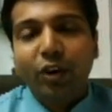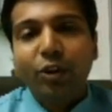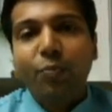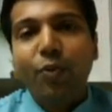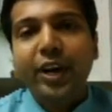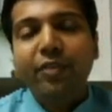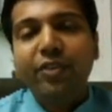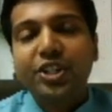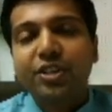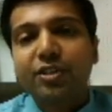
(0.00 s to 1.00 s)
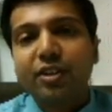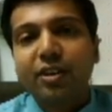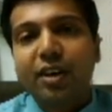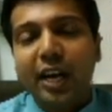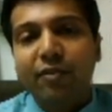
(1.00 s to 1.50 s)
One other point which is
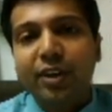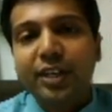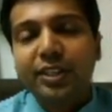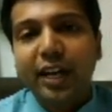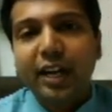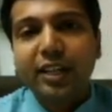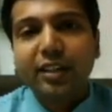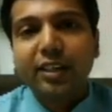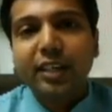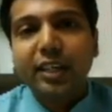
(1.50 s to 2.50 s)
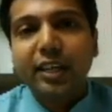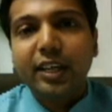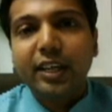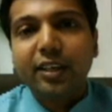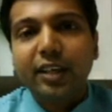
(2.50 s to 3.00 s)
relevant is that
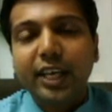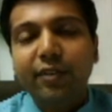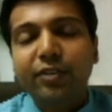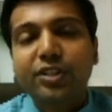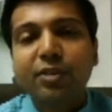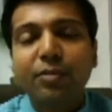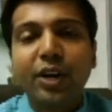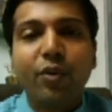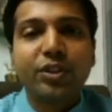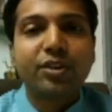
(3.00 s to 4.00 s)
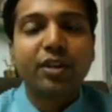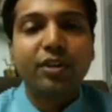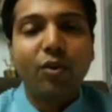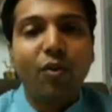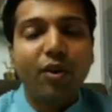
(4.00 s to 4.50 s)
if some
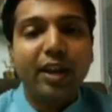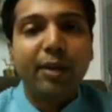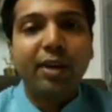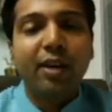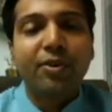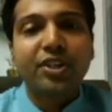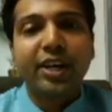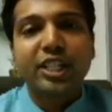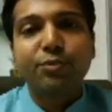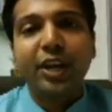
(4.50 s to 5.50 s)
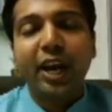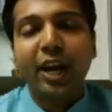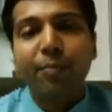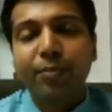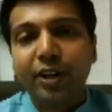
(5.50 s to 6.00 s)
conversion or amalgamation has been
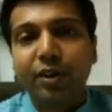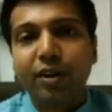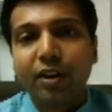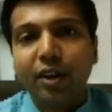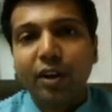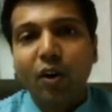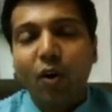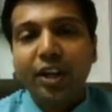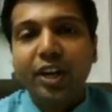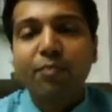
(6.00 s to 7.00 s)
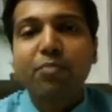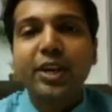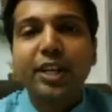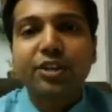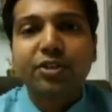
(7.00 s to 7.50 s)
happened or taken
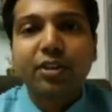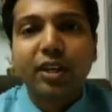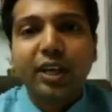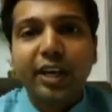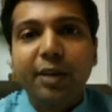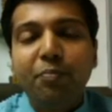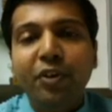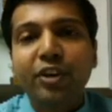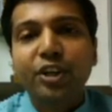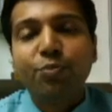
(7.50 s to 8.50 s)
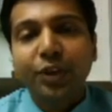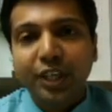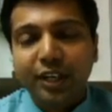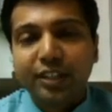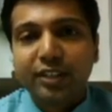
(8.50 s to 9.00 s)
place in previous
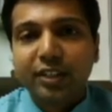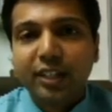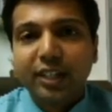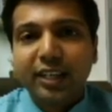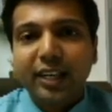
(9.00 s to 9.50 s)
periods,